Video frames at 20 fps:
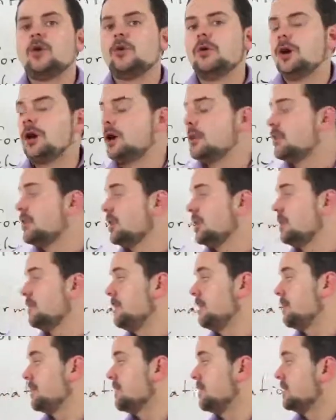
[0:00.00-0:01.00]
So
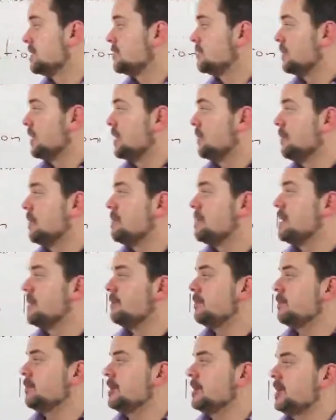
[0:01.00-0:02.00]
think about it this way.
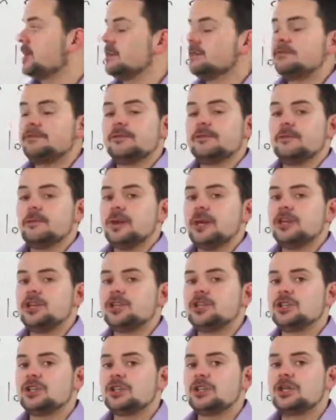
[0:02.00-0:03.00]
Remembering
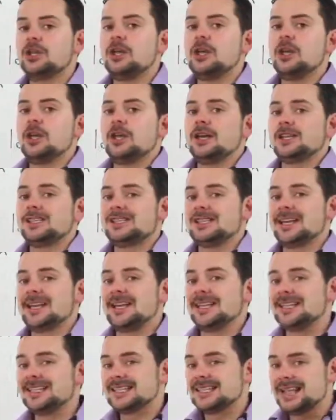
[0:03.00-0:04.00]
information
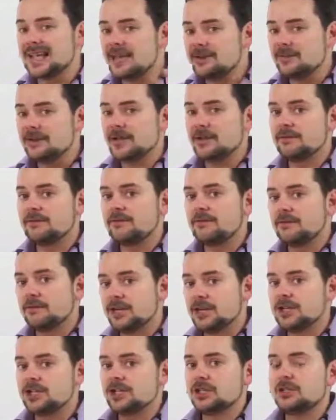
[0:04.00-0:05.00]
is like saving
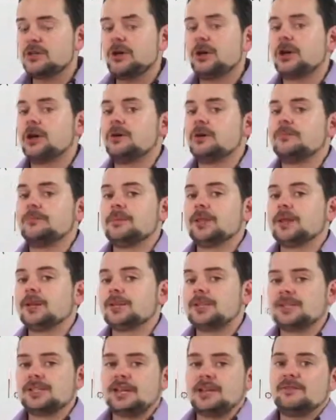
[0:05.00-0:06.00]
information,
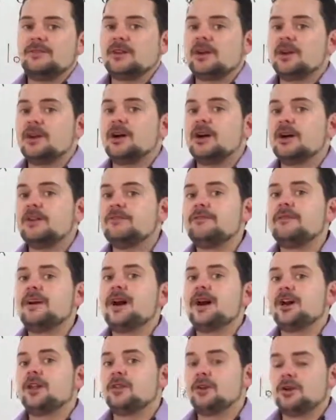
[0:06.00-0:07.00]
like saving a
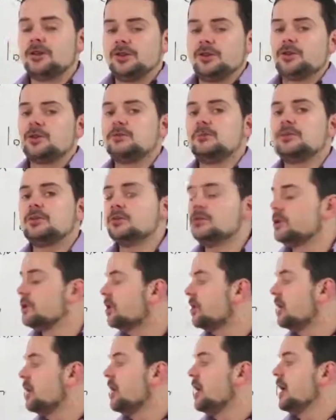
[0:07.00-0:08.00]
file on the
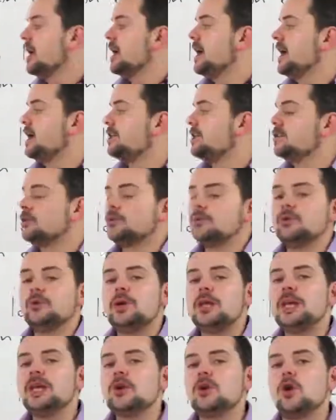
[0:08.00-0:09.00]
computer. And
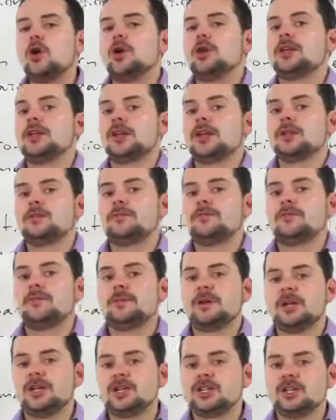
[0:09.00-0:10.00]
recalling
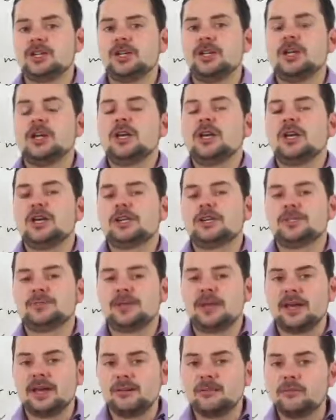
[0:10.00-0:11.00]
information
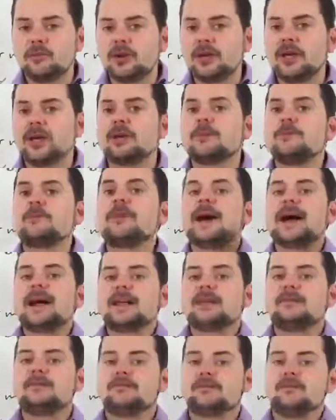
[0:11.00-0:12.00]
is like bringing
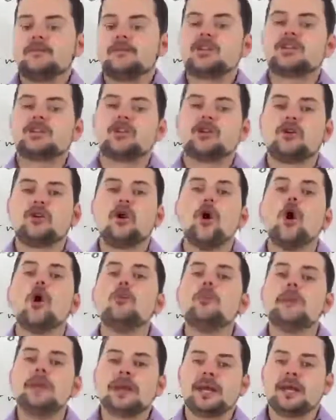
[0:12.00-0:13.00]
back information
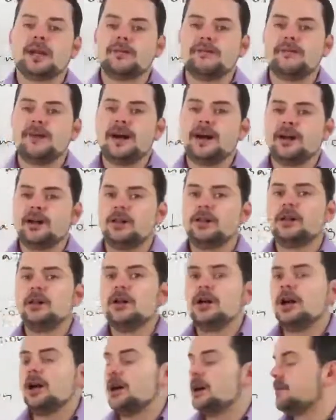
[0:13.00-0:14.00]
or opening a
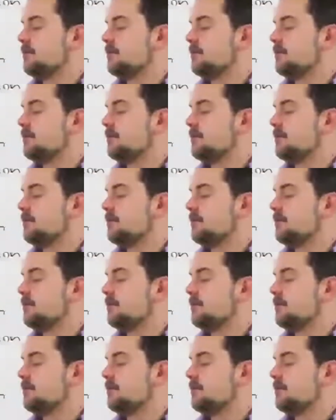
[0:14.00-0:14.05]
file,